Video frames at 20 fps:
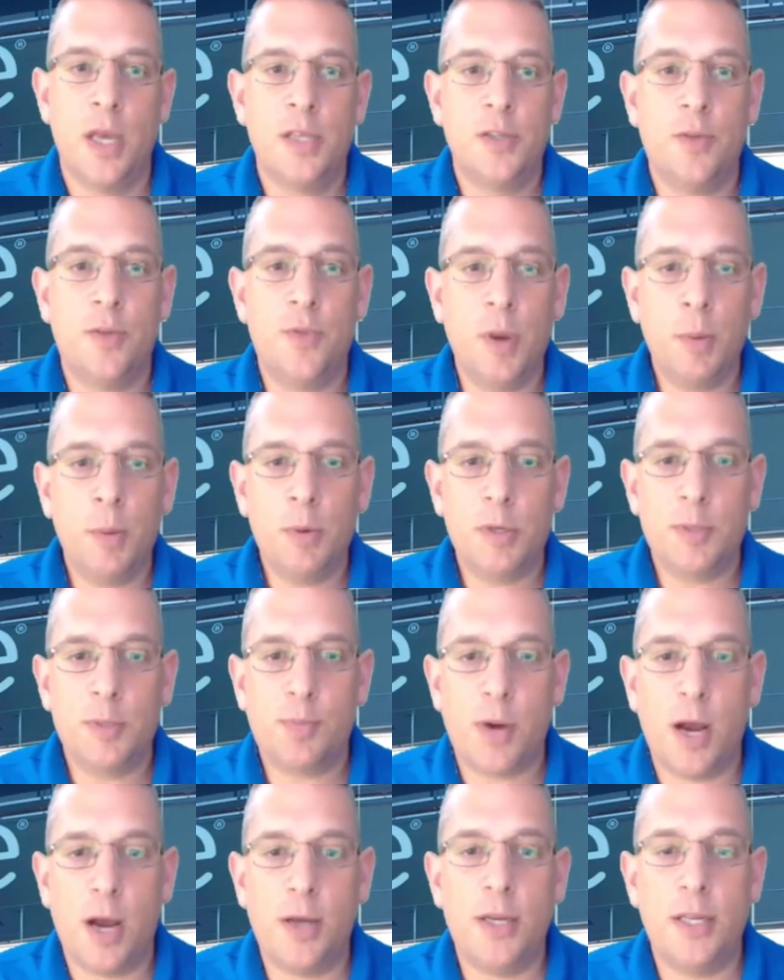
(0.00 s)
So VMware is
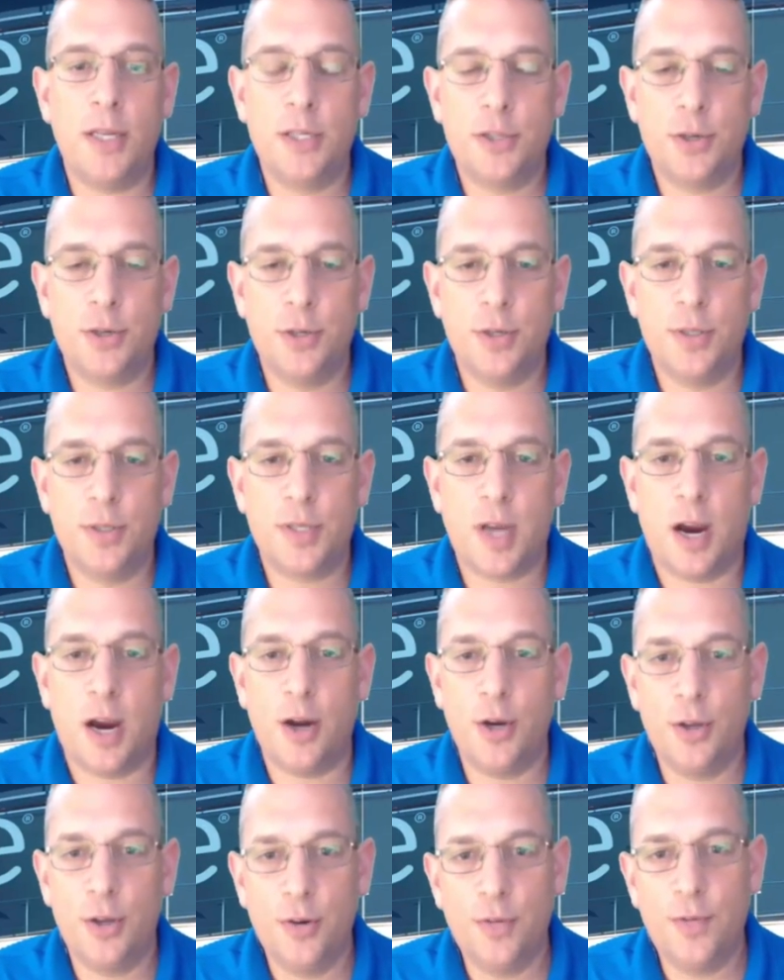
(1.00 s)
proud to introduce
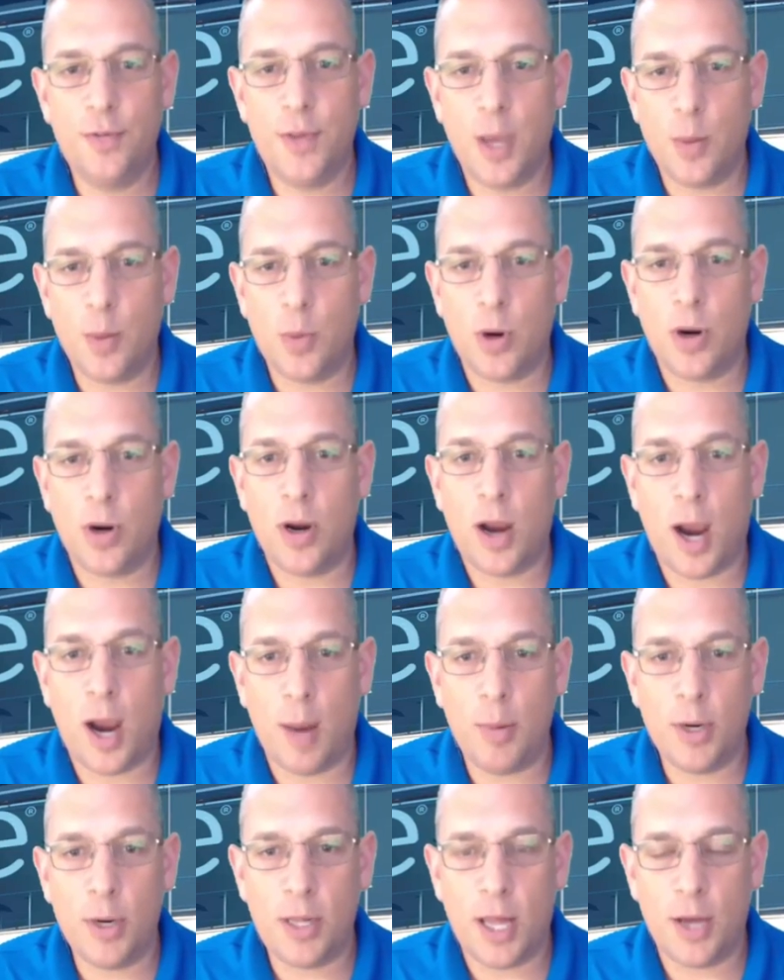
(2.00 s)
our new VMware
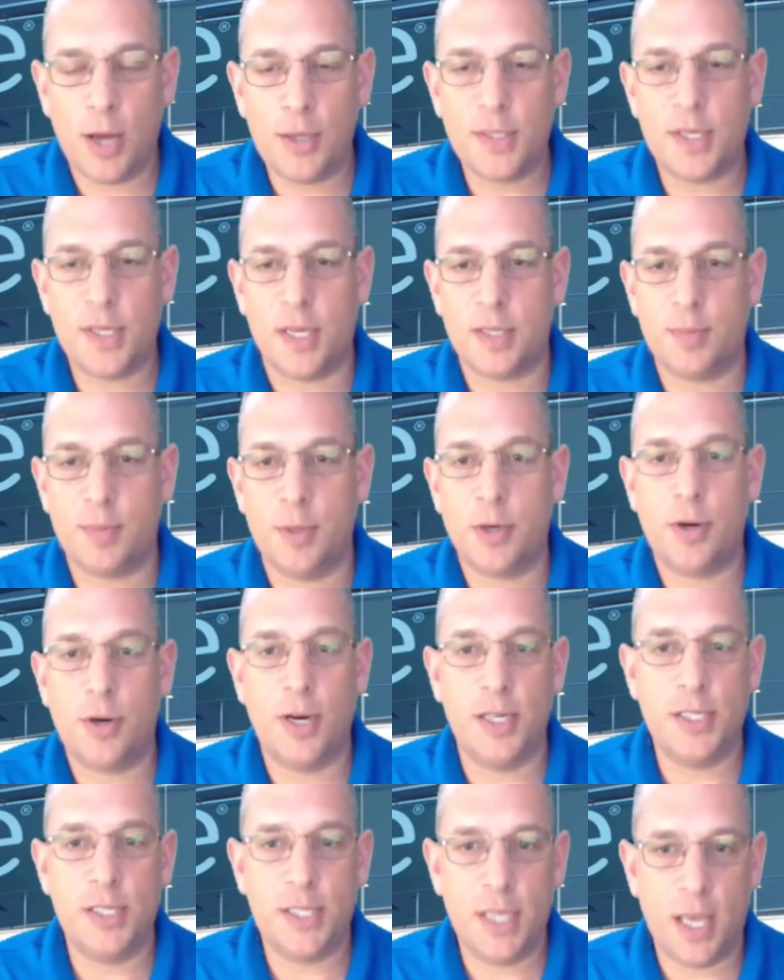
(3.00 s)
Hybrid Cloud Assessment,
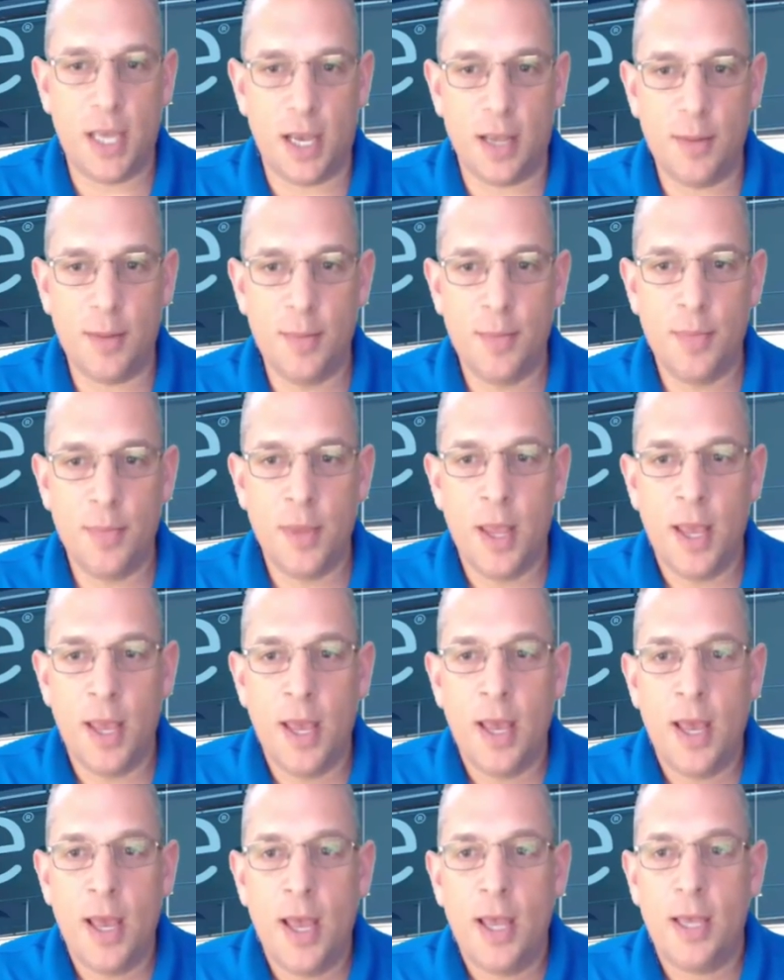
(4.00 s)
or H C A,
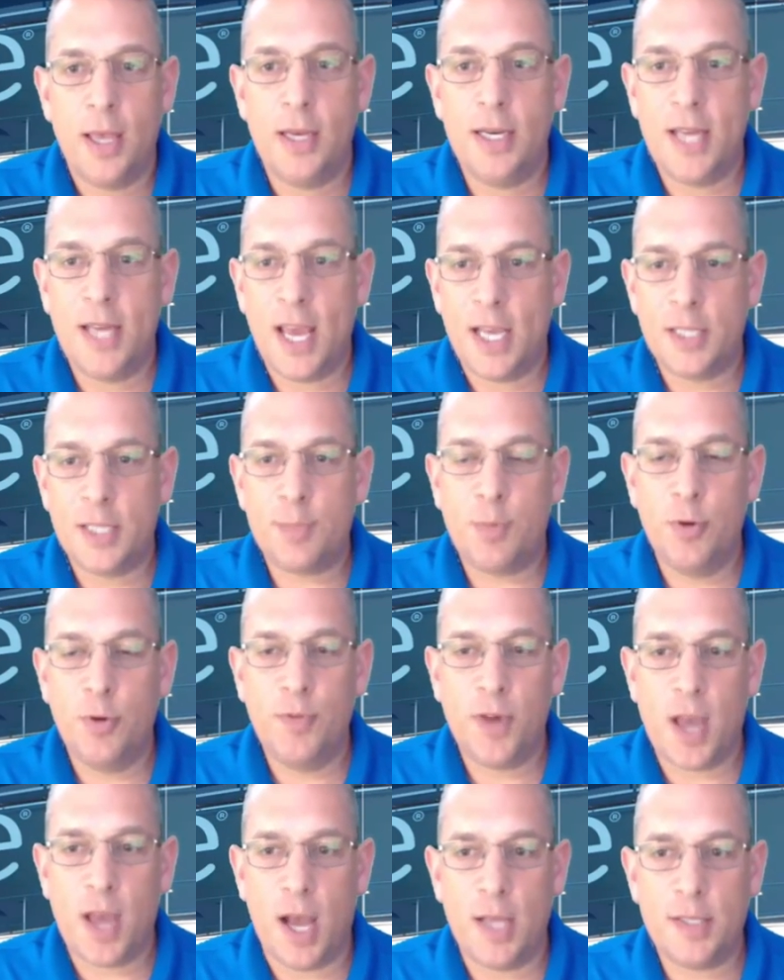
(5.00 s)
an enhanced
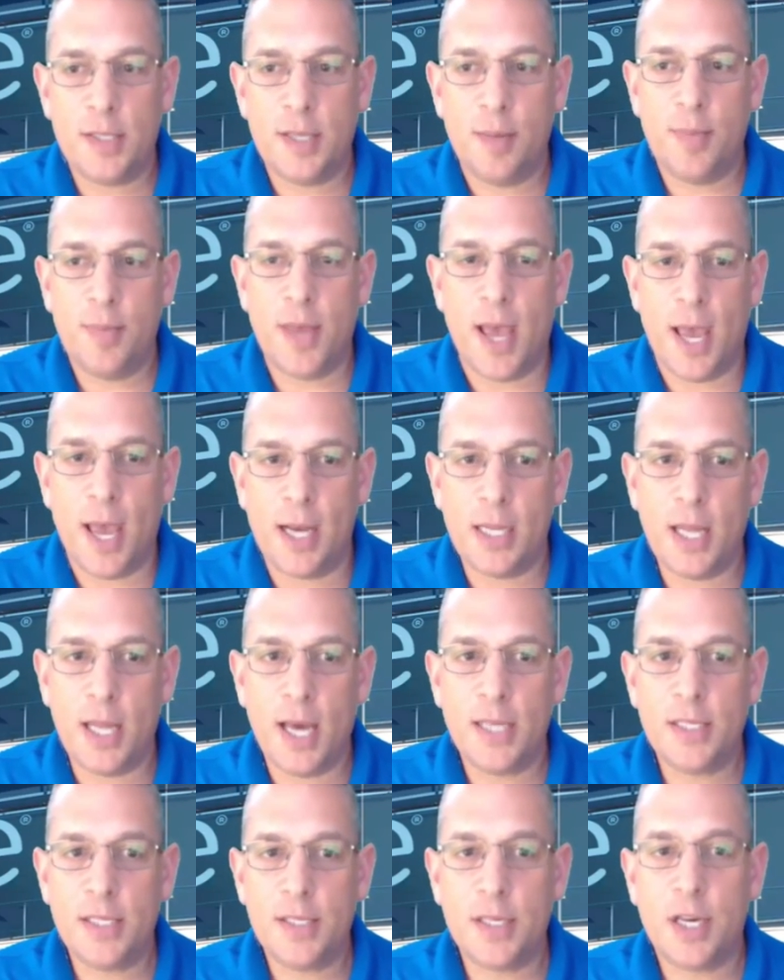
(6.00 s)
proof of concept that
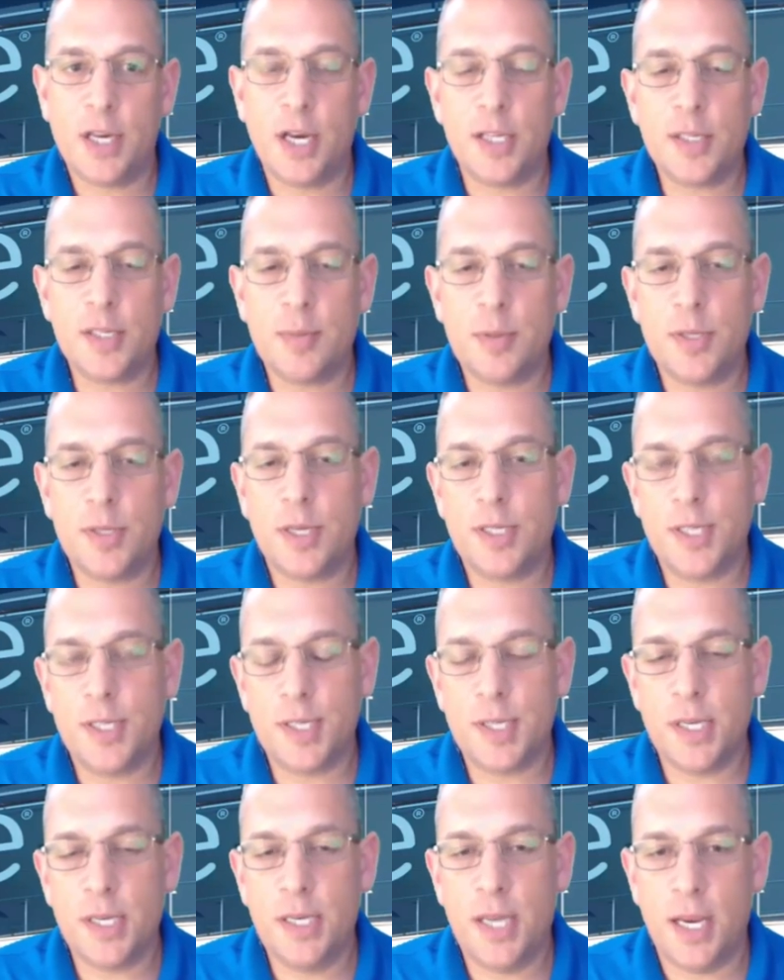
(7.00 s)
analyzes a customer's
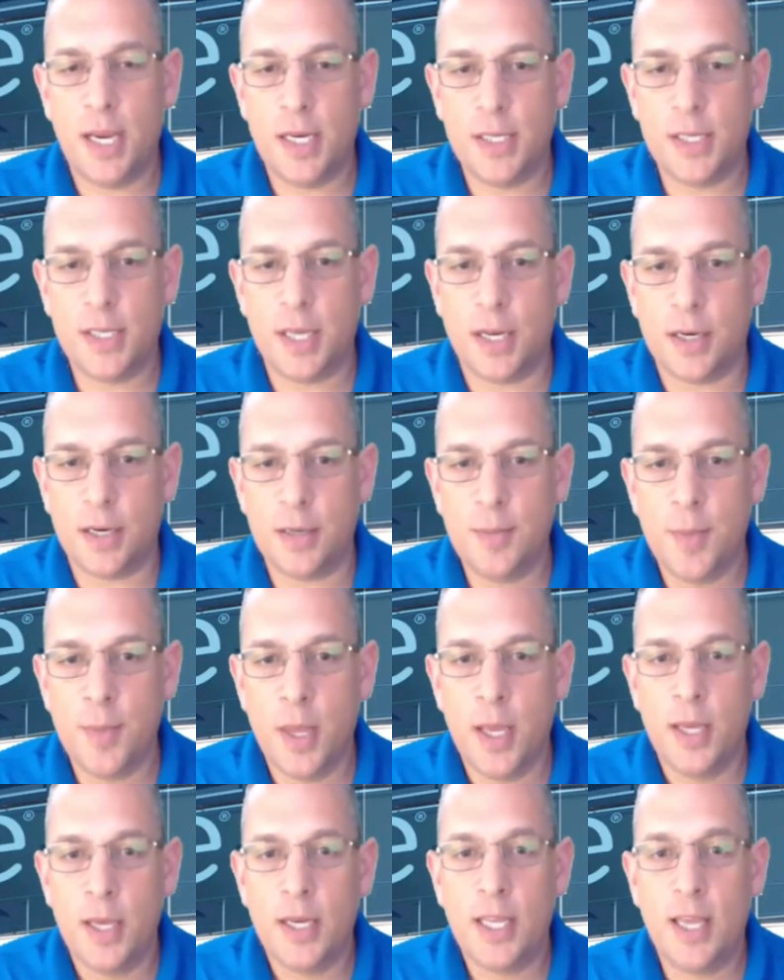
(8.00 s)
existing data center
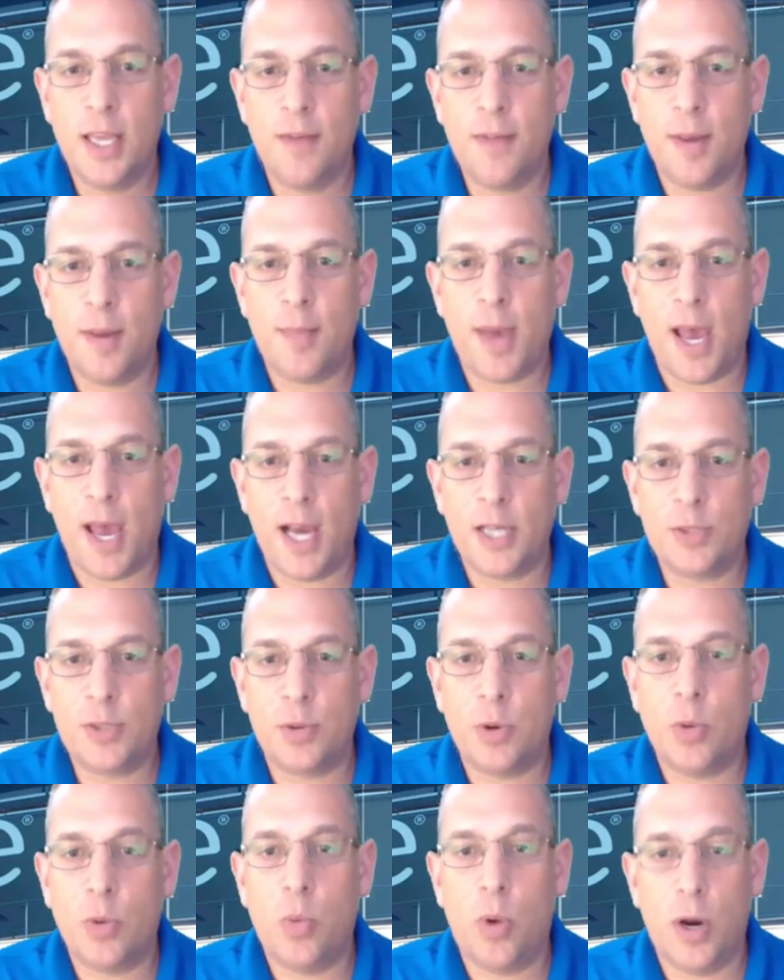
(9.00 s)
to give them
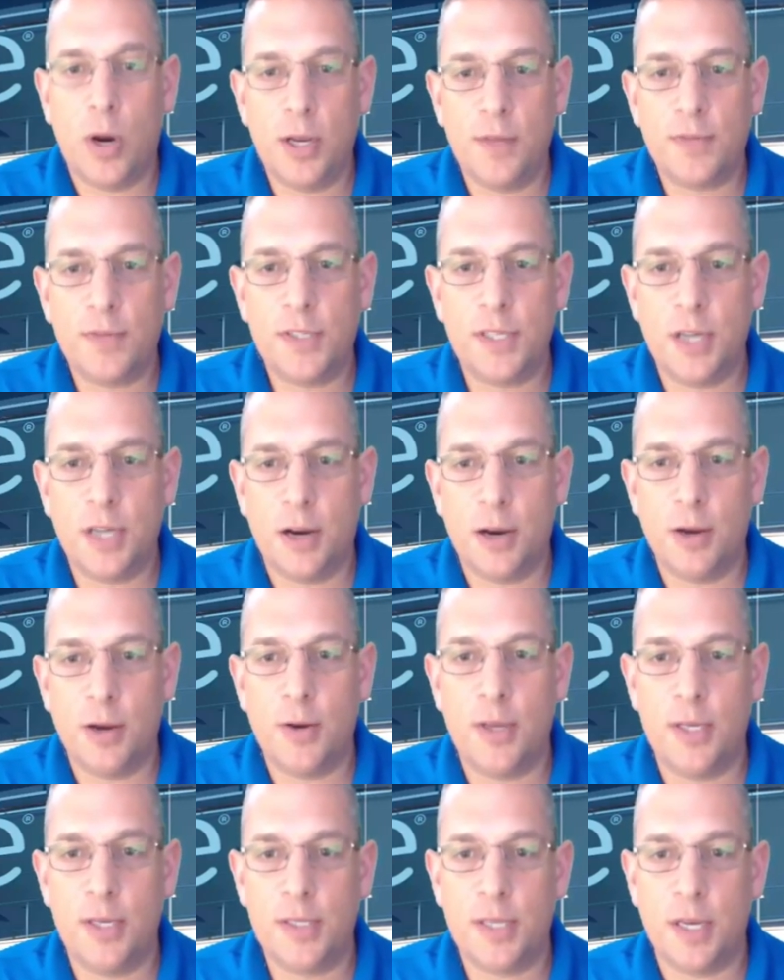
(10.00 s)
actual what-if
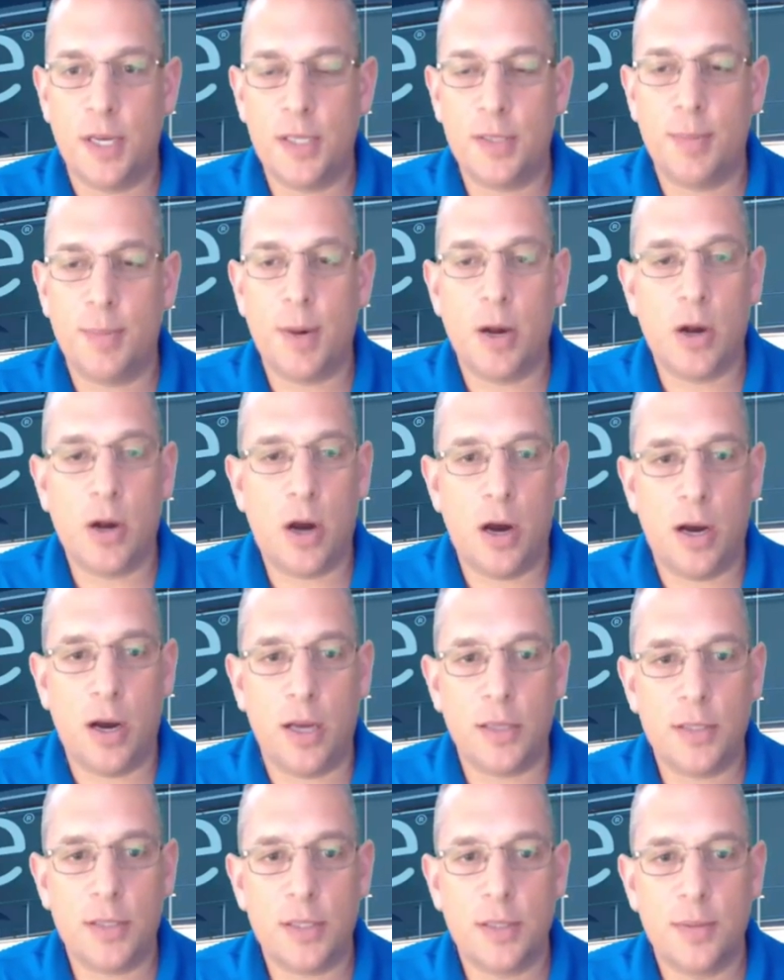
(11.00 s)
scenario insights about
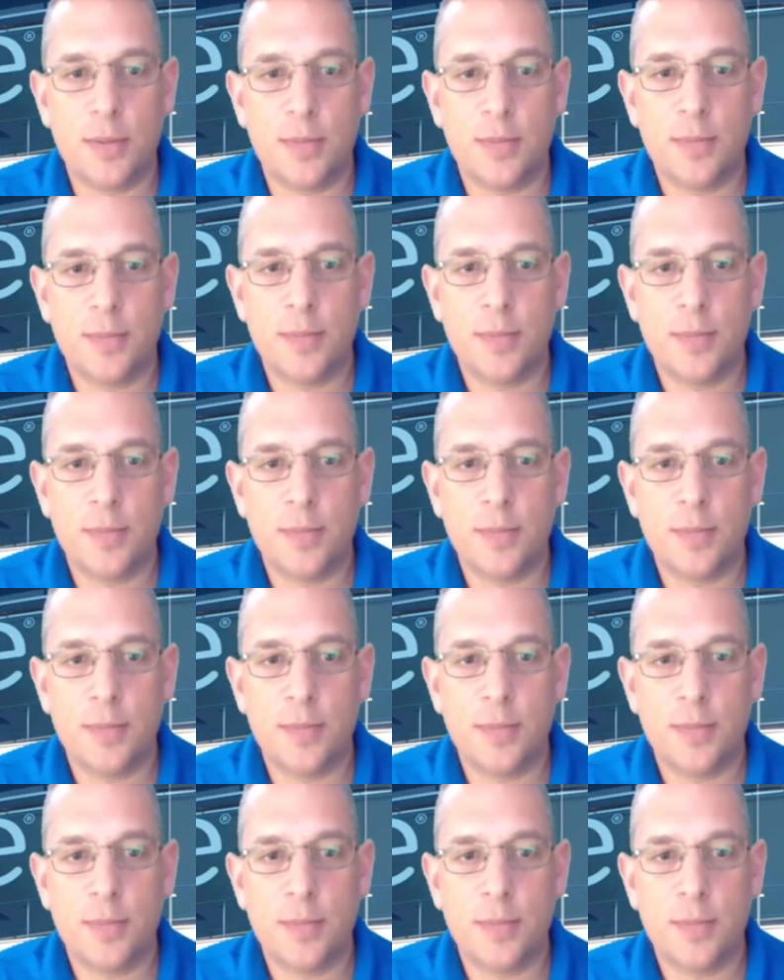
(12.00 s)
cost.